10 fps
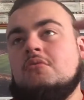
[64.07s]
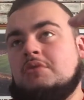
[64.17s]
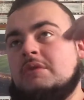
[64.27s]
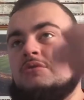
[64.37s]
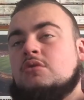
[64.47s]

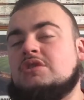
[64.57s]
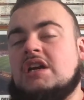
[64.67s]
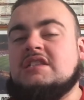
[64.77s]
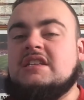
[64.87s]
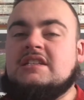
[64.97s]
But then two
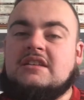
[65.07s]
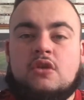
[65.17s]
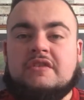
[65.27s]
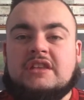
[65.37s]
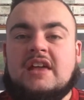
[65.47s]
chances,
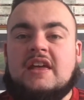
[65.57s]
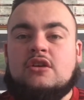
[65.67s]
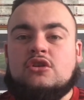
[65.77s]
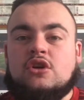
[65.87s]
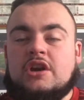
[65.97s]
another day they
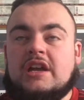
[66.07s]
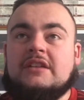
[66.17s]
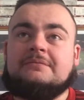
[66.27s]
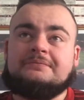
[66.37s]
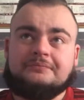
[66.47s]
could have gone
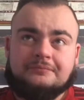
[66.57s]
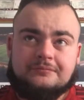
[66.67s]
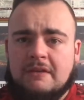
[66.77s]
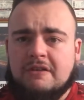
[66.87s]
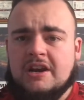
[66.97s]
in
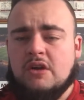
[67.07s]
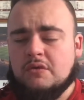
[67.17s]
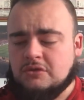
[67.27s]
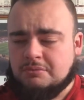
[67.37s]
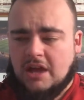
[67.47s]
if Randolph
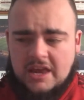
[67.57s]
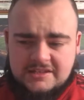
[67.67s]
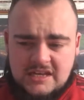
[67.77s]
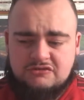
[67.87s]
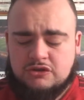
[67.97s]
wasn't playing,
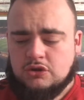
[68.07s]
etc.